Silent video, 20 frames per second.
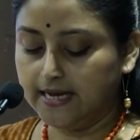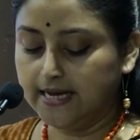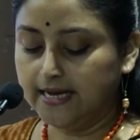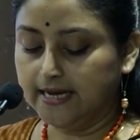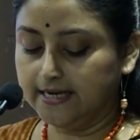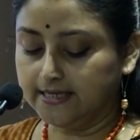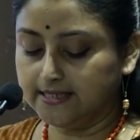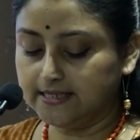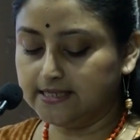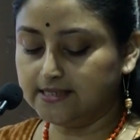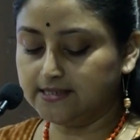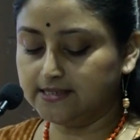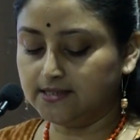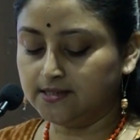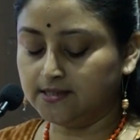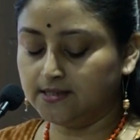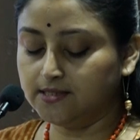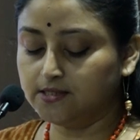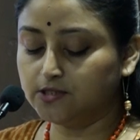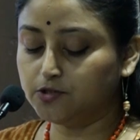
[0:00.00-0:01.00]
It is
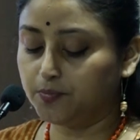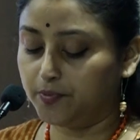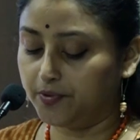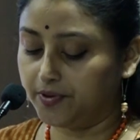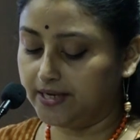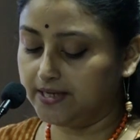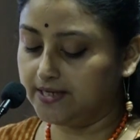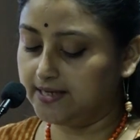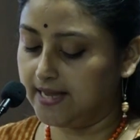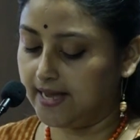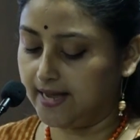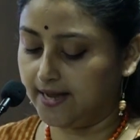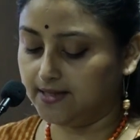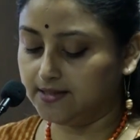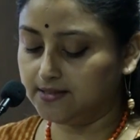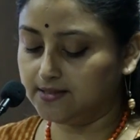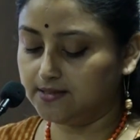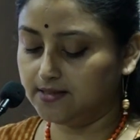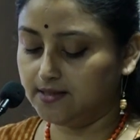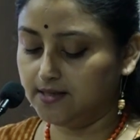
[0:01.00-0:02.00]
in this spirit
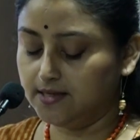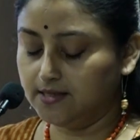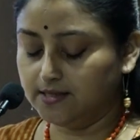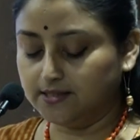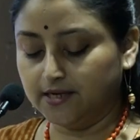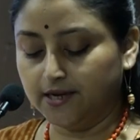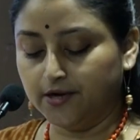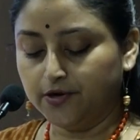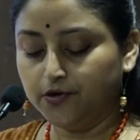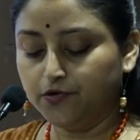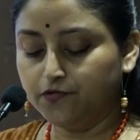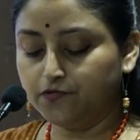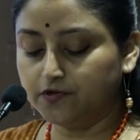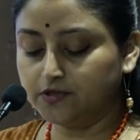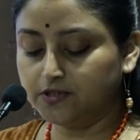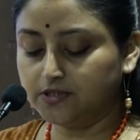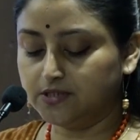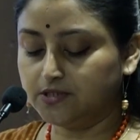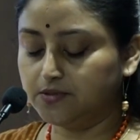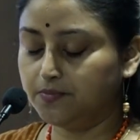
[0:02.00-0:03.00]
that the
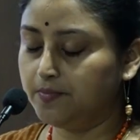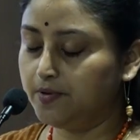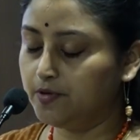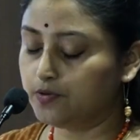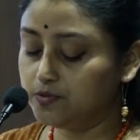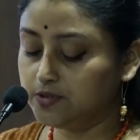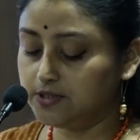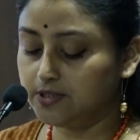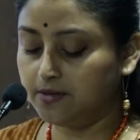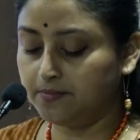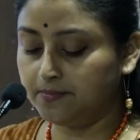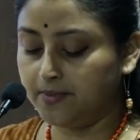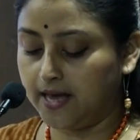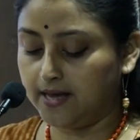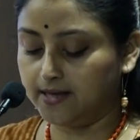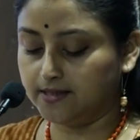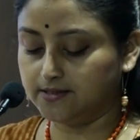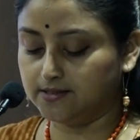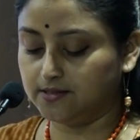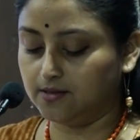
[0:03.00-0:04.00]
University Museum
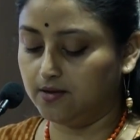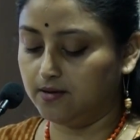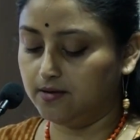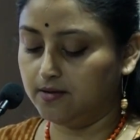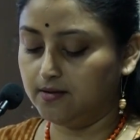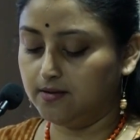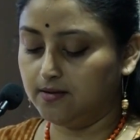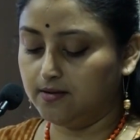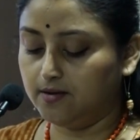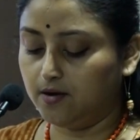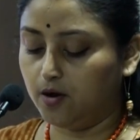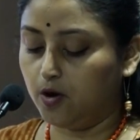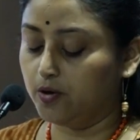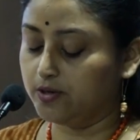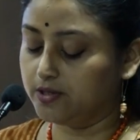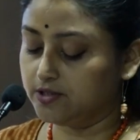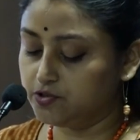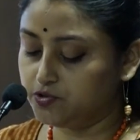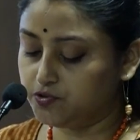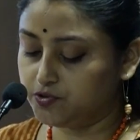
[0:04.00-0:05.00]
has
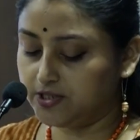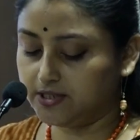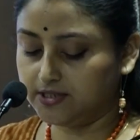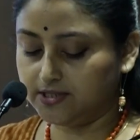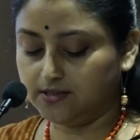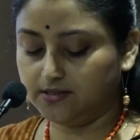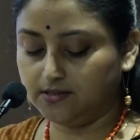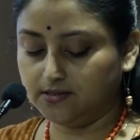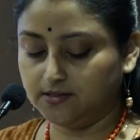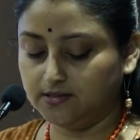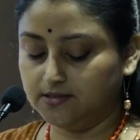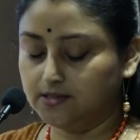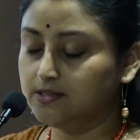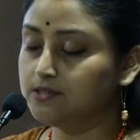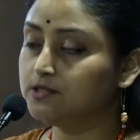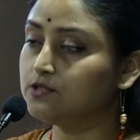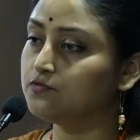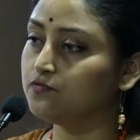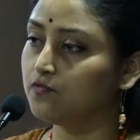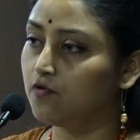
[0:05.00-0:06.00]
orchestrated
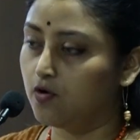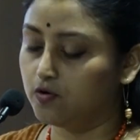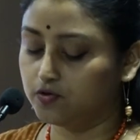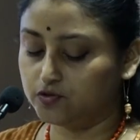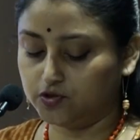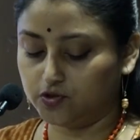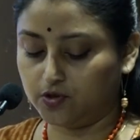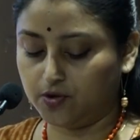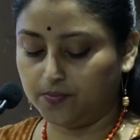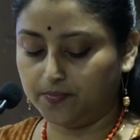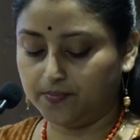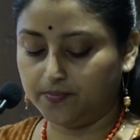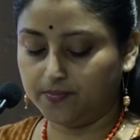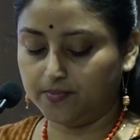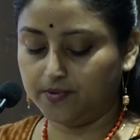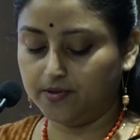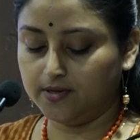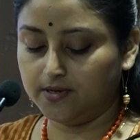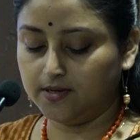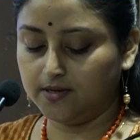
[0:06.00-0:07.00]
this workshop,
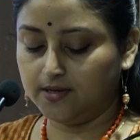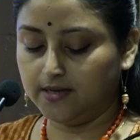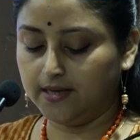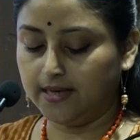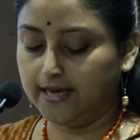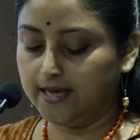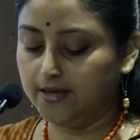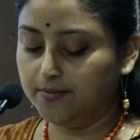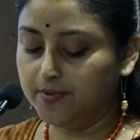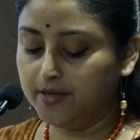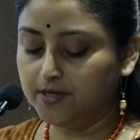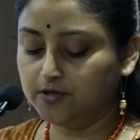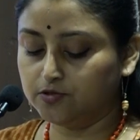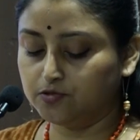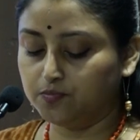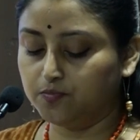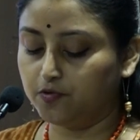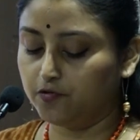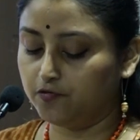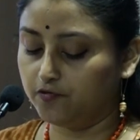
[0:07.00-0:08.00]
aiming to
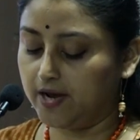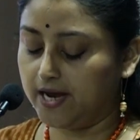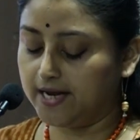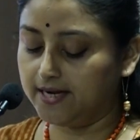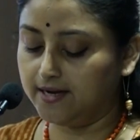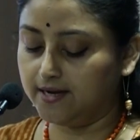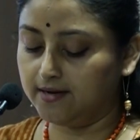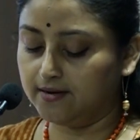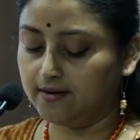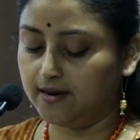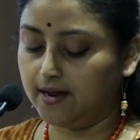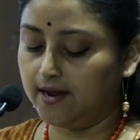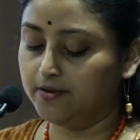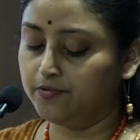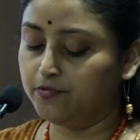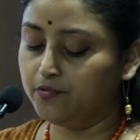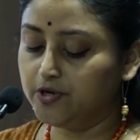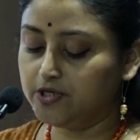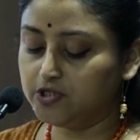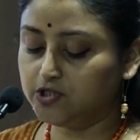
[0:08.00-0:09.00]
provide an
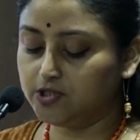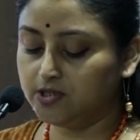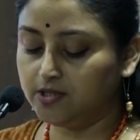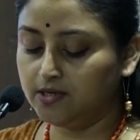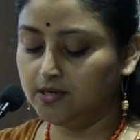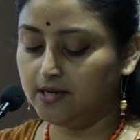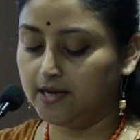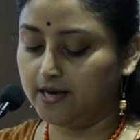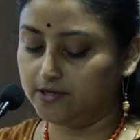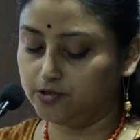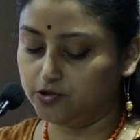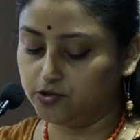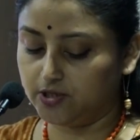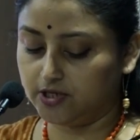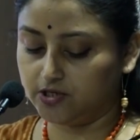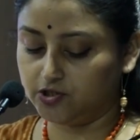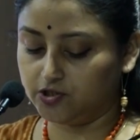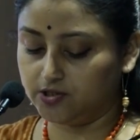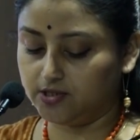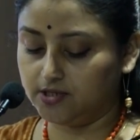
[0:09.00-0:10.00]
enriching
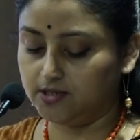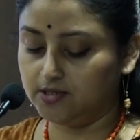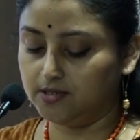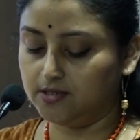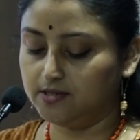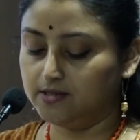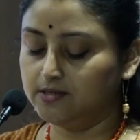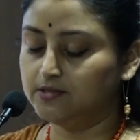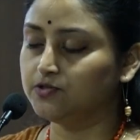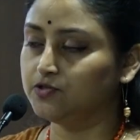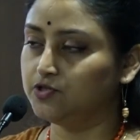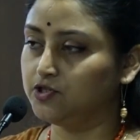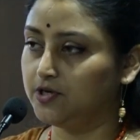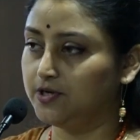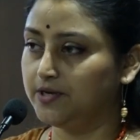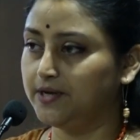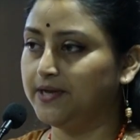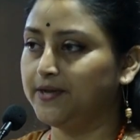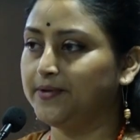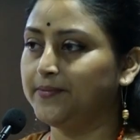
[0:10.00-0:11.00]
educational
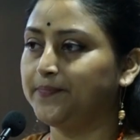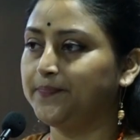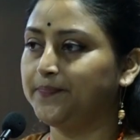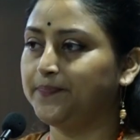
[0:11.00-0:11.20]
journey.